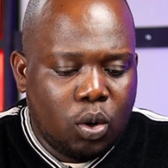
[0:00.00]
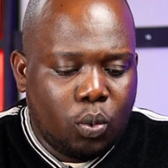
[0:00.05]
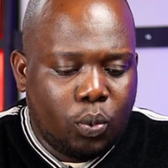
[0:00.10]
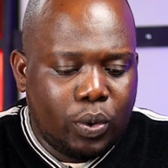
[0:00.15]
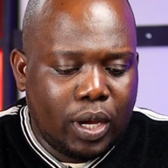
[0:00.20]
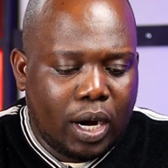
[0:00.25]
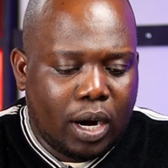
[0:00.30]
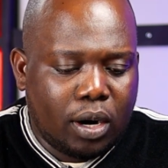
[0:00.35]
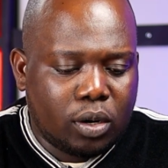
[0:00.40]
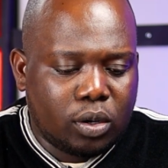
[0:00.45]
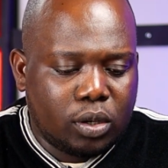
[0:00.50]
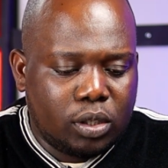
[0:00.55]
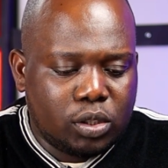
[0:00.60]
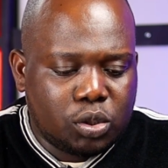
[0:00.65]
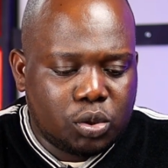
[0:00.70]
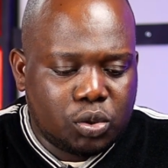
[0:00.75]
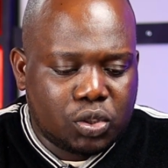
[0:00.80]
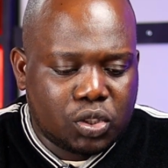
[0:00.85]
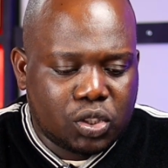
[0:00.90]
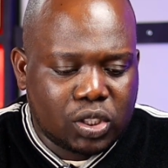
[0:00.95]
We are going
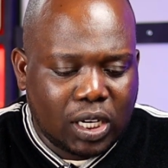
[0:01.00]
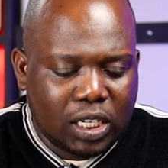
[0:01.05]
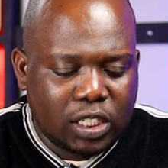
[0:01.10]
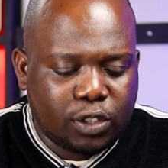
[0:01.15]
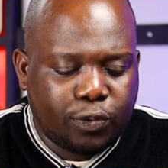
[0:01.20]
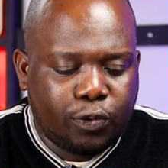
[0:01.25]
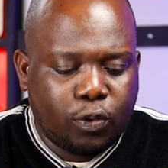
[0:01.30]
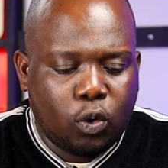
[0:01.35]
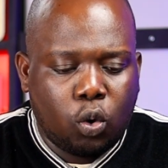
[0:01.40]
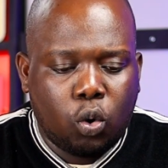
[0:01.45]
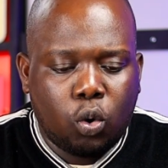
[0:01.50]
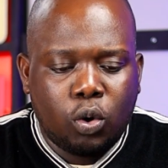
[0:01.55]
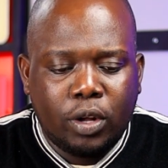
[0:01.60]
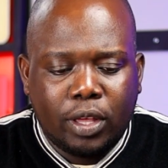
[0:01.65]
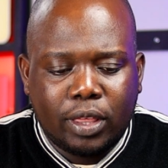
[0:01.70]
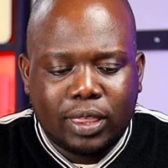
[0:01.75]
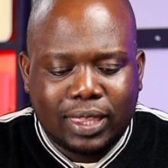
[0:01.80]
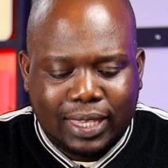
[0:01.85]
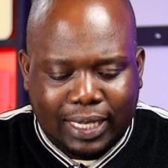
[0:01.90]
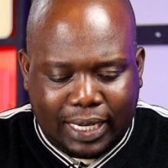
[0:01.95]
to search for
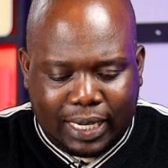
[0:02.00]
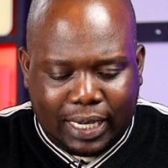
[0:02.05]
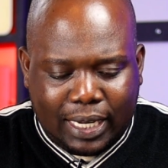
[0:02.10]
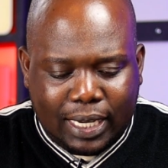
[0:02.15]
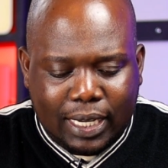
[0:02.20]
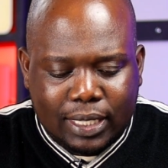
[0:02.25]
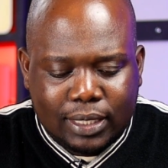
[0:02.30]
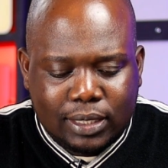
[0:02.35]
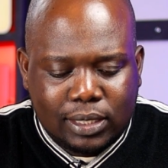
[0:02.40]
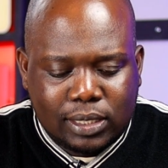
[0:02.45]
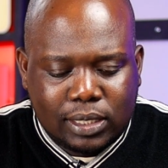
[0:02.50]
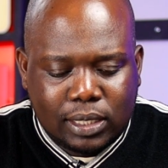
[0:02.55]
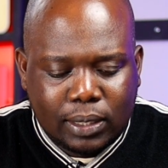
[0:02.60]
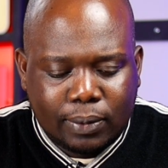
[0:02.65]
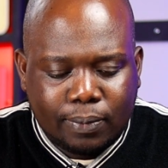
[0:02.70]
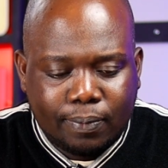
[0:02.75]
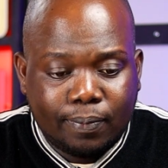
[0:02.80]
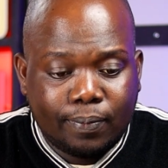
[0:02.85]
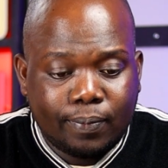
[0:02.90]
Threads.